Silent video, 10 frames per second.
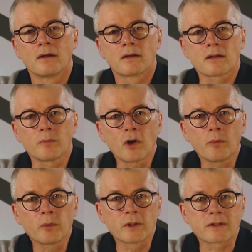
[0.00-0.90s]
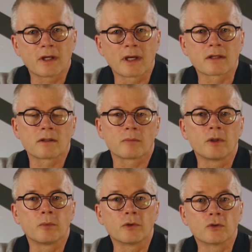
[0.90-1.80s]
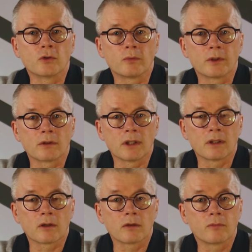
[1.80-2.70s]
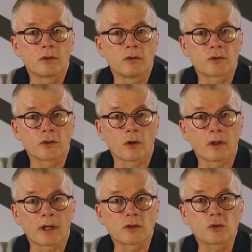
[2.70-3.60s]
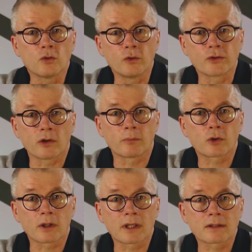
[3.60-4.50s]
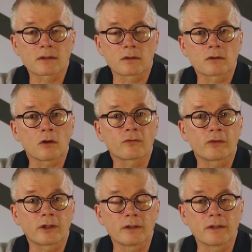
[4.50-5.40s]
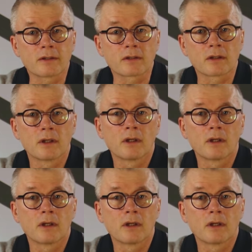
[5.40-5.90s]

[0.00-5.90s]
Some common mistakes that people do with using online tools or products, software, is